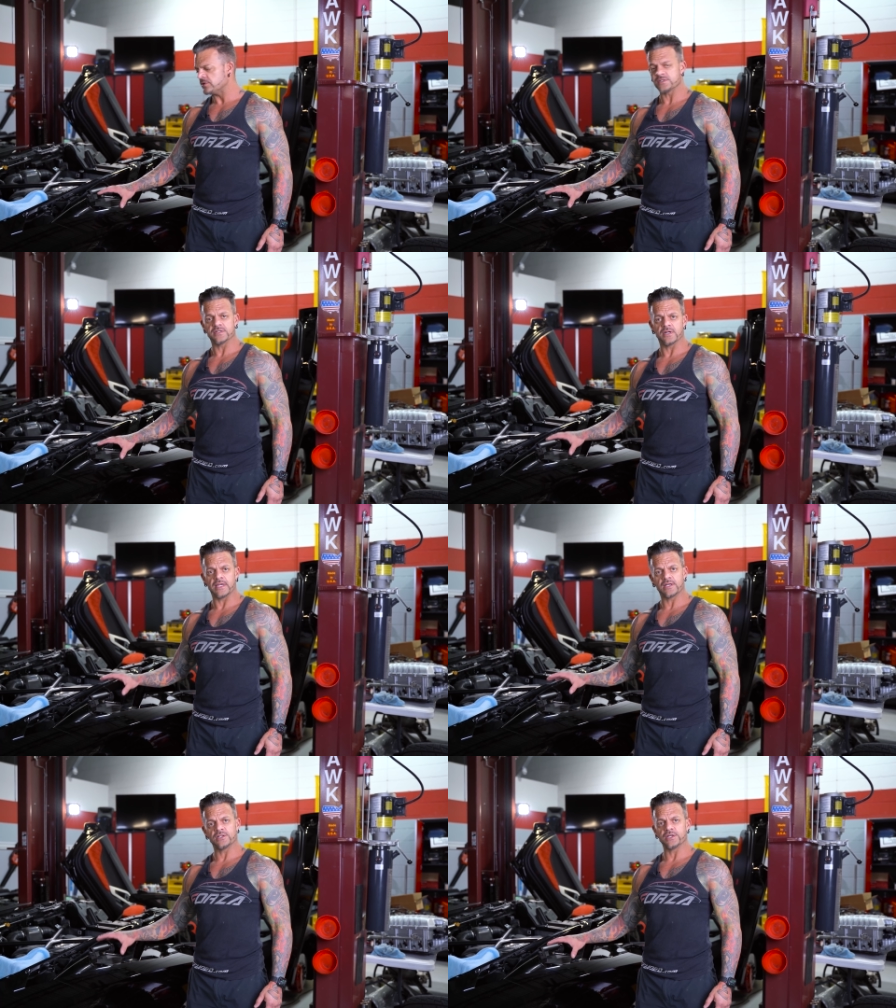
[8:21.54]
used a,
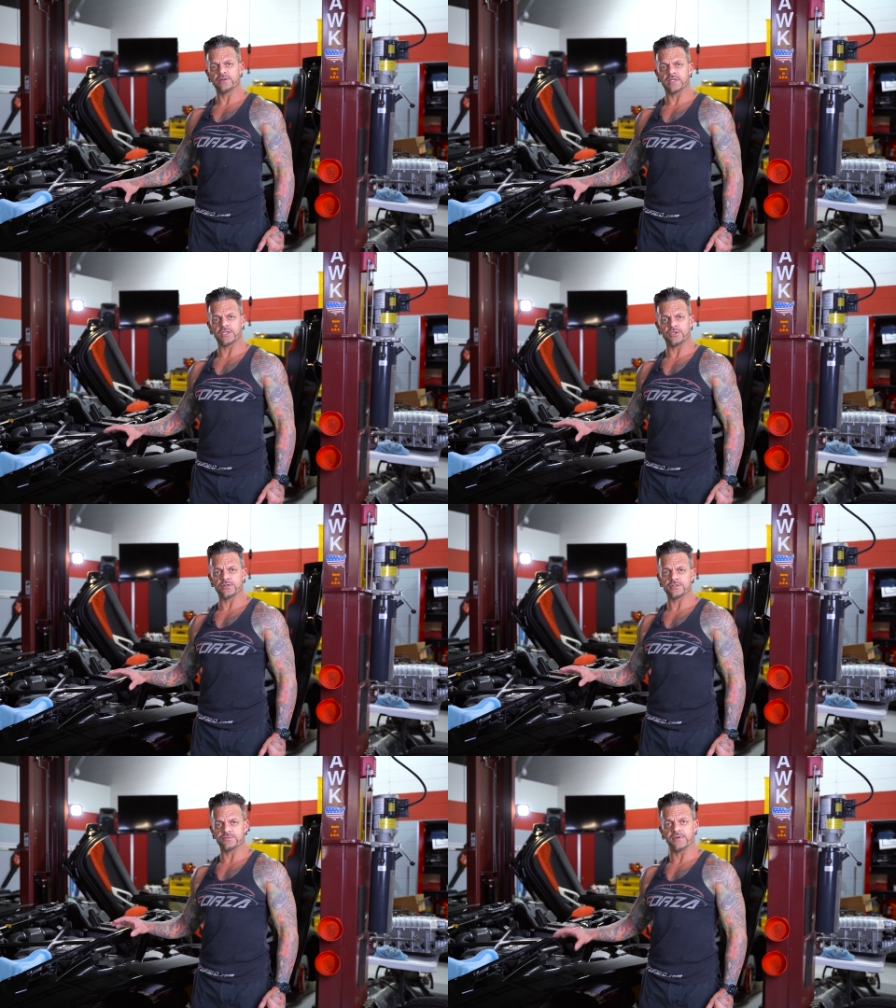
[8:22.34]
a, clear that
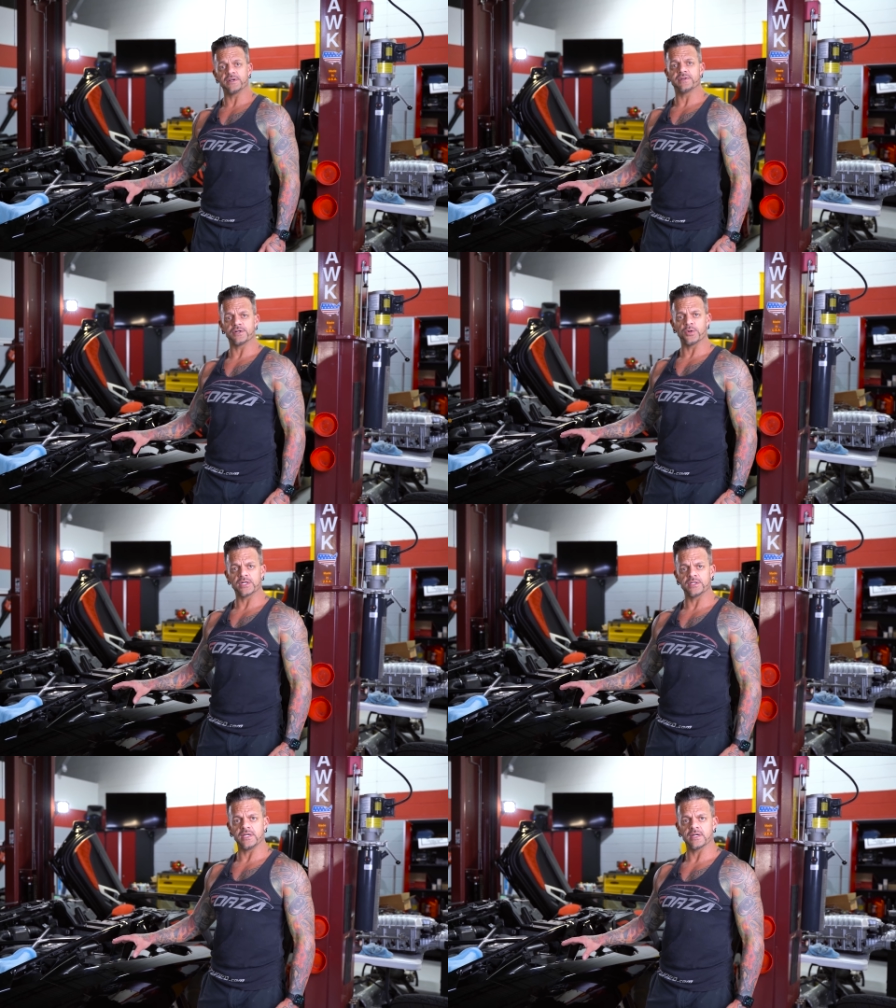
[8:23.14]
cures very, very
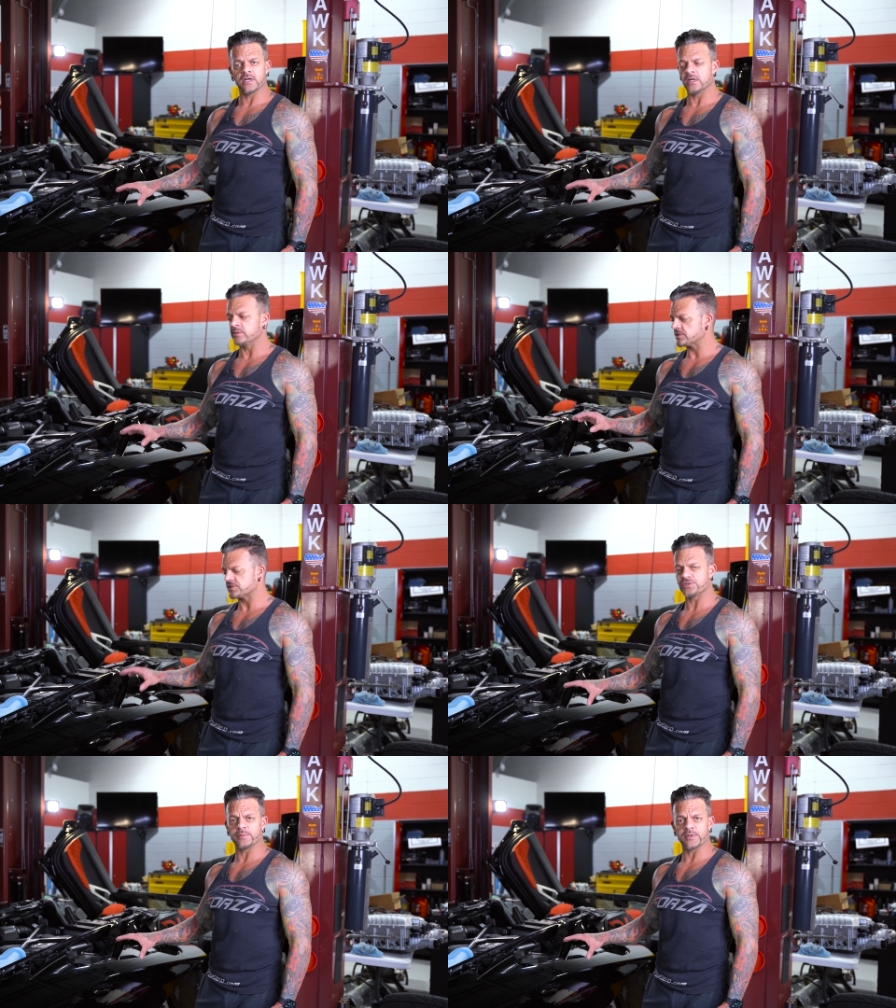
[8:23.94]
quickly. Um, it's
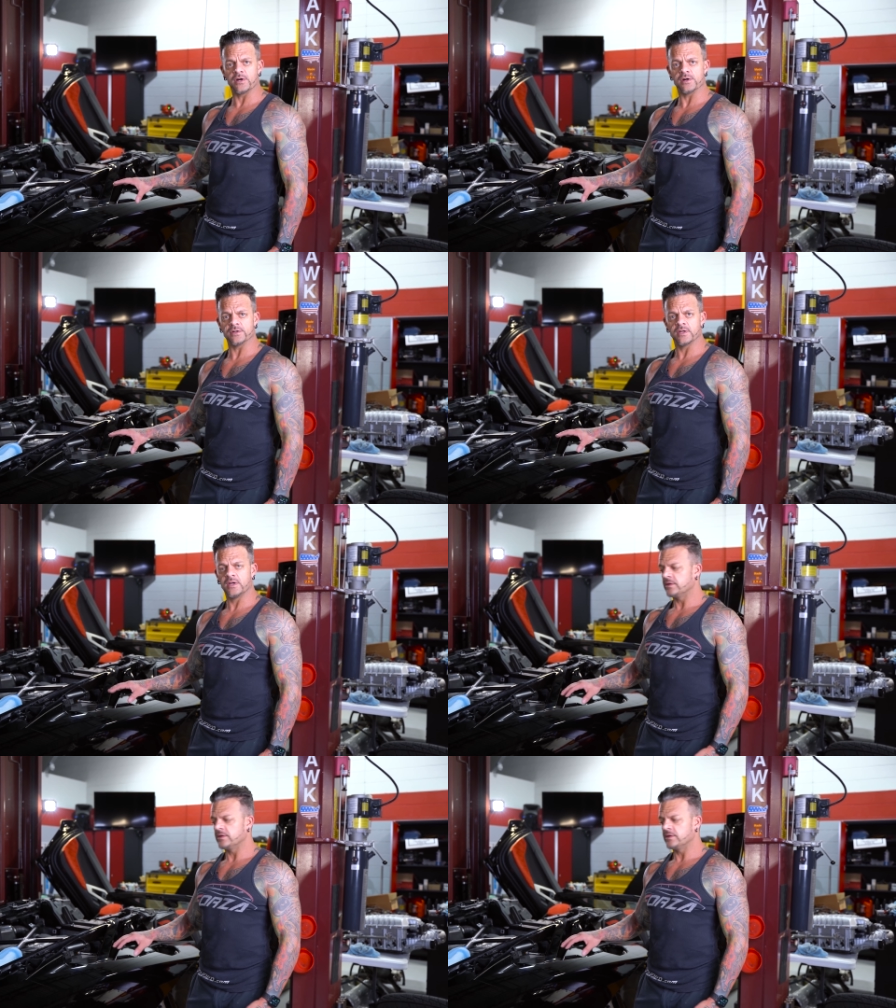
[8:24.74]
extremely hard.